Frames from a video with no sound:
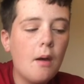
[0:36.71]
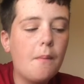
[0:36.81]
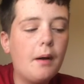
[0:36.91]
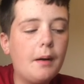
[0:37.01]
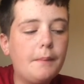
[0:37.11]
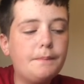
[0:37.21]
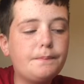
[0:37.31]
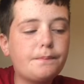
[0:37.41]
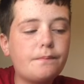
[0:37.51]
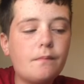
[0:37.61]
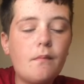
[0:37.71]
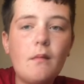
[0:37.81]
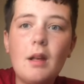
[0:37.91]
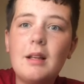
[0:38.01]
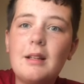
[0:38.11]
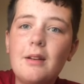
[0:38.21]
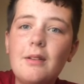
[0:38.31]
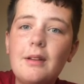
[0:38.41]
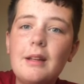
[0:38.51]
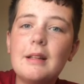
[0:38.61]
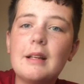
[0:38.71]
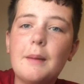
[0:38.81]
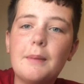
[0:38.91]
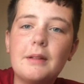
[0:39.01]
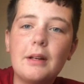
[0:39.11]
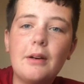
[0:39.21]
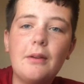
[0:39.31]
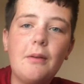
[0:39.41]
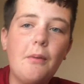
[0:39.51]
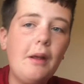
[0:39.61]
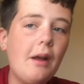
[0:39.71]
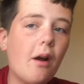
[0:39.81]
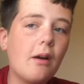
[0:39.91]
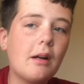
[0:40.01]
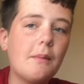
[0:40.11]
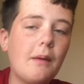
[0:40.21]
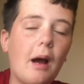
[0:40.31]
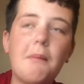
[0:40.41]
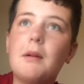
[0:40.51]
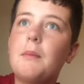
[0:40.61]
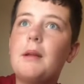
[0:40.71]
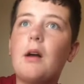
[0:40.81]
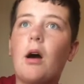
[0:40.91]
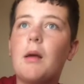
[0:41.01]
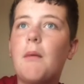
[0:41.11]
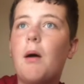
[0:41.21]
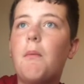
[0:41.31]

But so in this episode, I'm gonna be talking about